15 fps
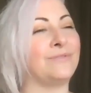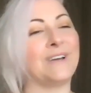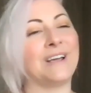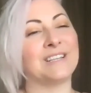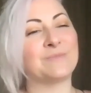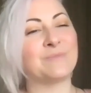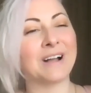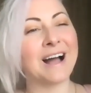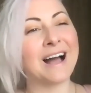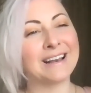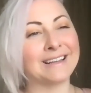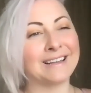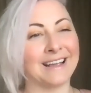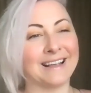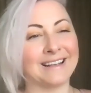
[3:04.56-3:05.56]
phase, but kind
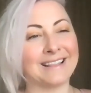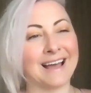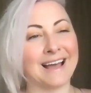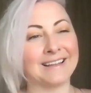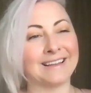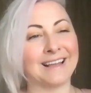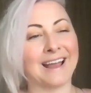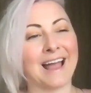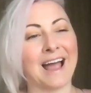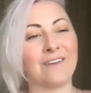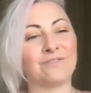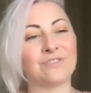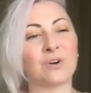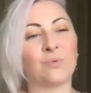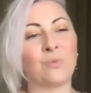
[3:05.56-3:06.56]
of like that. Like
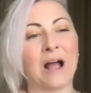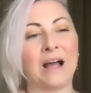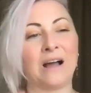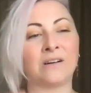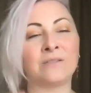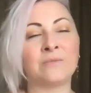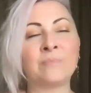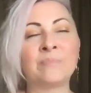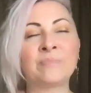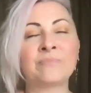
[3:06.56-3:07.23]
after a while,